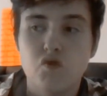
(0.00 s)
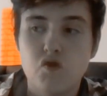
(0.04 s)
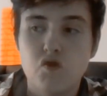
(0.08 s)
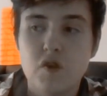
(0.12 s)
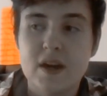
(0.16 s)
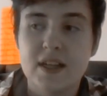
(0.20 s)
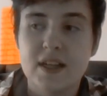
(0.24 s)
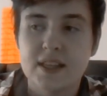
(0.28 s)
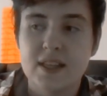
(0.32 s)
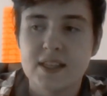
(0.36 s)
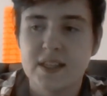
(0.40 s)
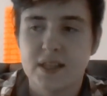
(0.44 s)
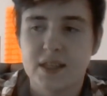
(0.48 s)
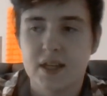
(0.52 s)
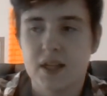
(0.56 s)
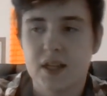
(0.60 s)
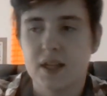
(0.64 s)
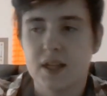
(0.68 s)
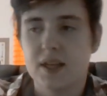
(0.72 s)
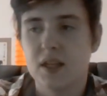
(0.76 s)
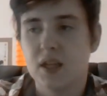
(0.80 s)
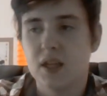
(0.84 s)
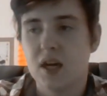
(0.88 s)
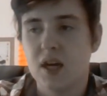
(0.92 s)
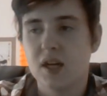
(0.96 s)

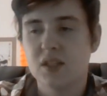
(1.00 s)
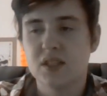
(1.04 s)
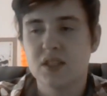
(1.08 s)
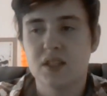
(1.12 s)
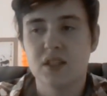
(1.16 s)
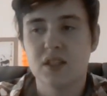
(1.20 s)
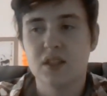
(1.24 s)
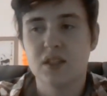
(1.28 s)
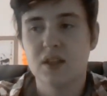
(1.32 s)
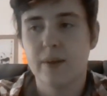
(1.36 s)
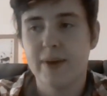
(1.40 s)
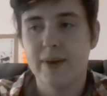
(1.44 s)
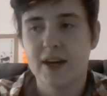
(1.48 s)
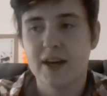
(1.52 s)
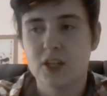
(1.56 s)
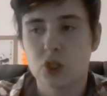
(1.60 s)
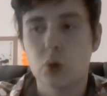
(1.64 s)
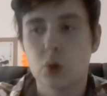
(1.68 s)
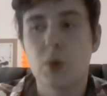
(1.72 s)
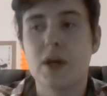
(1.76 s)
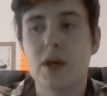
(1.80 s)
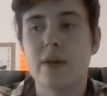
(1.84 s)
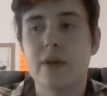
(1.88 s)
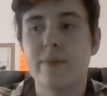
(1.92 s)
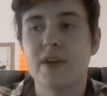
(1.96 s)
realistically lasted about
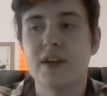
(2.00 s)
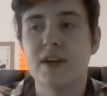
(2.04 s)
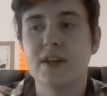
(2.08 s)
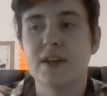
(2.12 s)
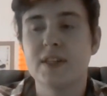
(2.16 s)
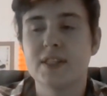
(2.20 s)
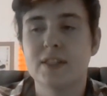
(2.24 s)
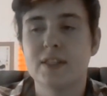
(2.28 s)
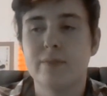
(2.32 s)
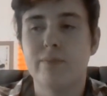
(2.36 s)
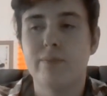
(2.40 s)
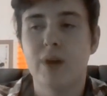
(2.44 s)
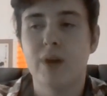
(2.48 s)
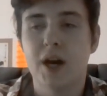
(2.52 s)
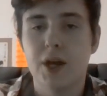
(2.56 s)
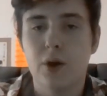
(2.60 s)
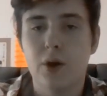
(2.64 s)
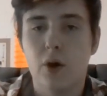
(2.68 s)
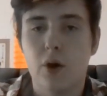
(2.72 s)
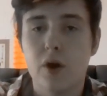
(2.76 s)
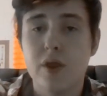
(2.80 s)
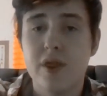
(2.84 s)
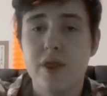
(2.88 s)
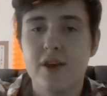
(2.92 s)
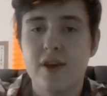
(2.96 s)
20 minutes, but
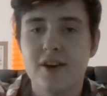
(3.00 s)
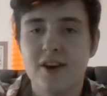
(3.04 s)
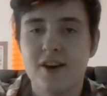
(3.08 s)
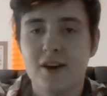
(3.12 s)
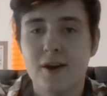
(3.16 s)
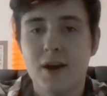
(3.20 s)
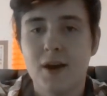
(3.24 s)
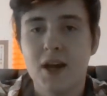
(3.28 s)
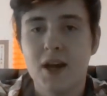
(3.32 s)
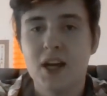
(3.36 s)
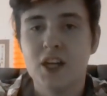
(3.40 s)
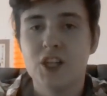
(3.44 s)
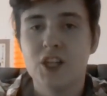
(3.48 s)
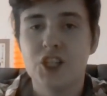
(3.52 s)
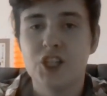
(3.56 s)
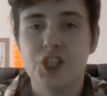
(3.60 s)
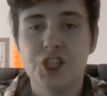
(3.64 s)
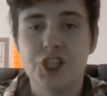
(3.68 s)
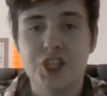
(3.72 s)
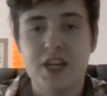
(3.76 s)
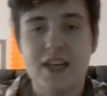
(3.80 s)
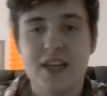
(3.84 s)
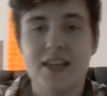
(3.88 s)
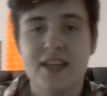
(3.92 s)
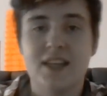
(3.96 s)
on the
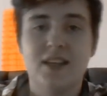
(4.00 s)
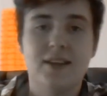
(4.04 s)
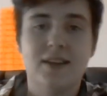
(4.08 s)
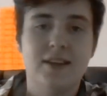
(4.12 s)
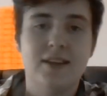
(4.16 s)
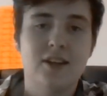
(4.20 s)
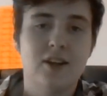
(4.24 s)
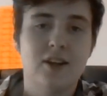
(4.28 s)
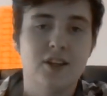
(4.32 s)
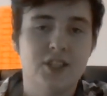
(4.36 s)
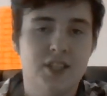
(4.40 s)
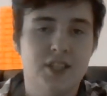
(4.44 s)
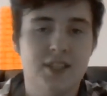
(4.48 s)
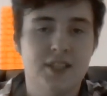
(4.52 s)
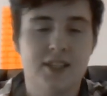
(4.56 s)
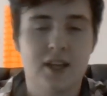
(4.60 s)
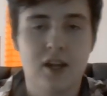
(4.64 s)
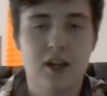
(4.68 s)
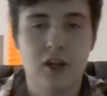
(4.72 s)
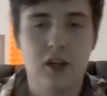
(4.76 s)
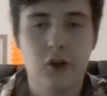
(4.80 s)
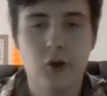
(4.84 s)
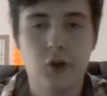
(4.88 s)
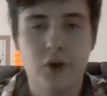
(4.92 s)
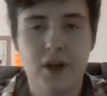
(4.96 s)
sheet, she's
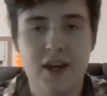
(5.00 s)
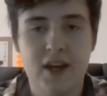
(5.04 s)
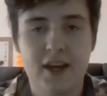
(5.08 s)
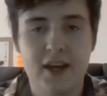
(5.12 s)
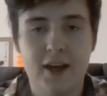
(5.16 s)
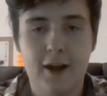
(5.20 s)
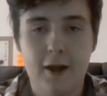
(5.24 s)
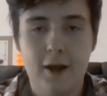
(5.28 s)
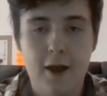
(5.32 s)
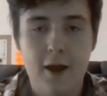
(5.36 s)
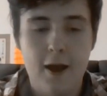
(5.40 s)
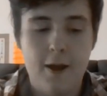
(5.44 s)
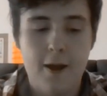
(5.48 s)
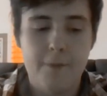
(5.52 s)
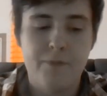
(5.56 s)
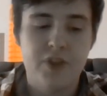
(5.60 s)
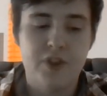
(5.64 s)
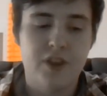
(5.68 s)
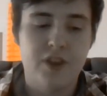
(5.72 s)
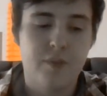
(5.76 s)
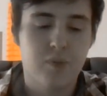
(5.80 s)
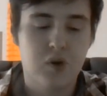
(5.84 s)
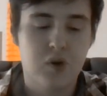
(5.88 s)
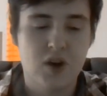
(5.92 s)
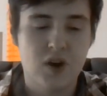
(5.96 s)
including
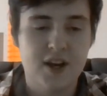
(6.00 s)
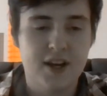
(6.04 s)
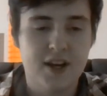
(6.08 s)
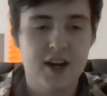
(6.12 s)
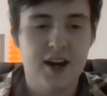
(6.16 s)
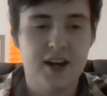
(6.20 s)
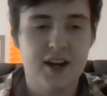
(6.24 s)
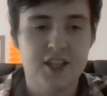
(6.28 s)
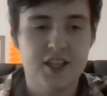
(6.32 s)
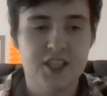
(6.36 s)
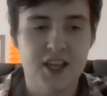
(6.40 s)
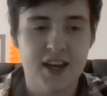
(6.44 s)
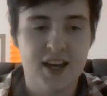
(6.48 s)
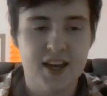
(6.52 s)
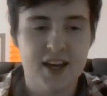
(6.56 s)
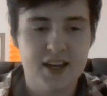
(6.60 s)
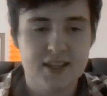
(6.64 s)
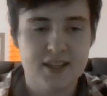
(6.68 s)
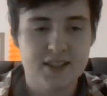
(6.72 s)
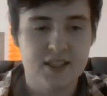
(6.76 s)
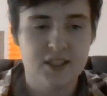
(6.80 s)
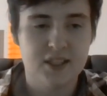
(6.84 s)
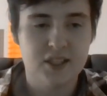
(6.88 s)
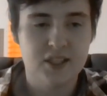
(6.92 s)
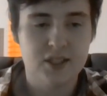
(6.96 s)
the pre-car
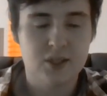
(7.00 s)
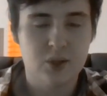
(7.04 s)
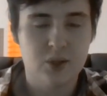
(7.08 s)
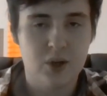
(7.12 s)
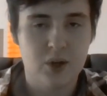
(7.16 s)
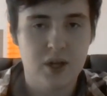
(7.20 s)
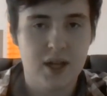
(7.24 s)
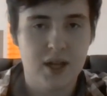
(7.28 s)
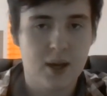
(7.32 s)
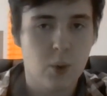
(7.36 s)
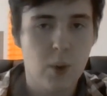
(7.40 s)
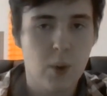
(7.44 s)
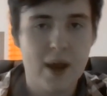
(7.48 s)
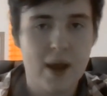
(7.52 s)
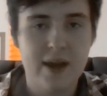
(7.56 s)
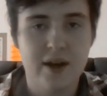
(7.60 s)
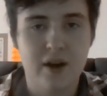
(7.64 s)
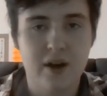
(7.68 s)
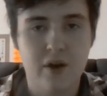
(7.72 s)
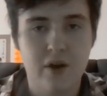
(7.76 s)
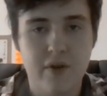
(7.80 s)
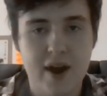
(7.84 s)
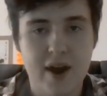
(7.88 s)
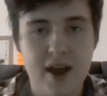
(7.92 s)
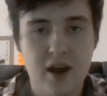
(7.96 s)
checks and just sort of like
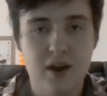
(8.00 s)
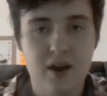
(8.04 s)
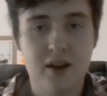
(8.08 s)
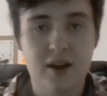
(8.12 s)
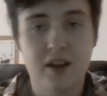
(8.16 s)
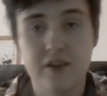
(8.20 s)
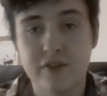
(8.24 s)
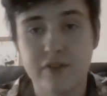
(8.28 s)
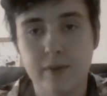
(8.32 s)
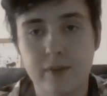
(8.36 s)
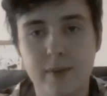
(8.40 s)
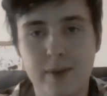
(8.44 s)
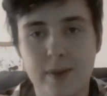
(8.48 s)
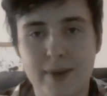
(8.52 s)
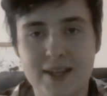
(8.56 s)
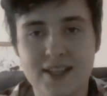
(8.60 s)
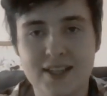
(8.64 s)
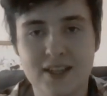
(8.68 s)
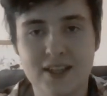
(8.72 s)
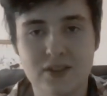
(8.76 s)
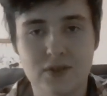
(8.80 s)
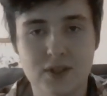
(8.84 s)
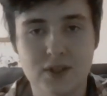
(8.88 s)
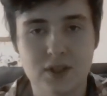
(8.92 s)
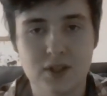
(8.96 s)
waiting around and giving me my
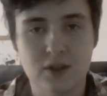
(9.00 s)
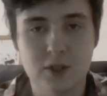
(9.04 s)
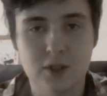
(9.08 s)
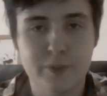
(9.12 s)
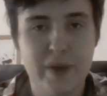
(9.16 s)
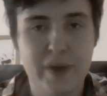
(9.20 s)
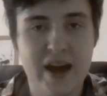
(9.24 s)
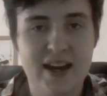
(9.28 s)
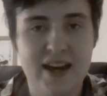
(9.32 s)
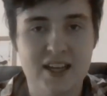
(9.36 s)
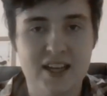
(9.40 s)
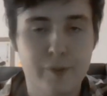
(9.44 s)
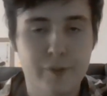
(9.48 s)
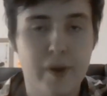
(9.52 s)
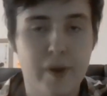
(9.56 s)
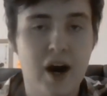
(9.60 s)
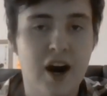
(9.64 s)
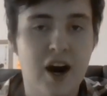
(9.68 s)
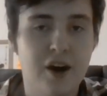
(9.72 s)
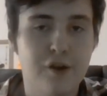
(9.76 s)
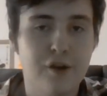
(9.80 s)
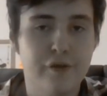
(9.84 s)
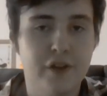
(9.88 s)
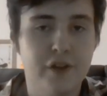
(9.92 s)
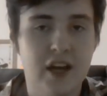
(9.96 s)
test results back as
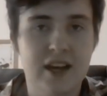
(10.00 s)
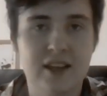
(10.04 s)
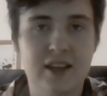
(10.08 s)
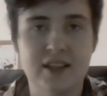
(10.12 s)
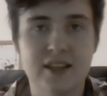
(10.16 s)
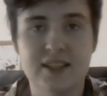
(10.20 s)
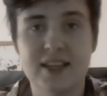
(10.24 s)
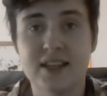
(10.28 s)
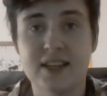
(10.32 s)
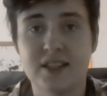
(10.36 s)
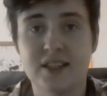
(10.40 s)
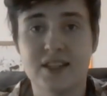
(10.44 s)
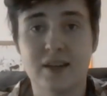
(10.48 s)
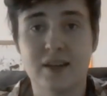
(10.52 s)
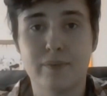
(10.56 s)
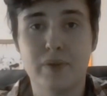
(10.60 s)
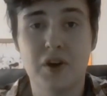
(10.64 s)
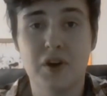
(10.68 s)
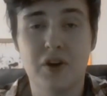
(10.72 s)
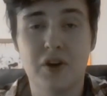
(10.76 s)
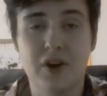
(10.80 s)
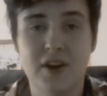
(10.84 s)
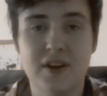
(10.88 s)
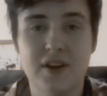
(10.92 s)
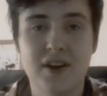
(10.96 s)
part of like the testing
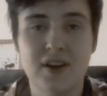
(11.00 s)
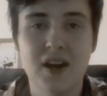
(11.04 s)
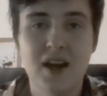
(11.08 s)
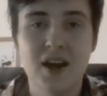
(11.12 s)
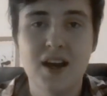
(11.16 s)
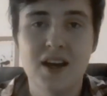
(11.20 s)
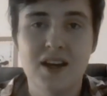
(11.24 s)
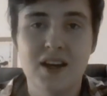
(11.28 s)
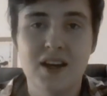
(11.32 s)
period.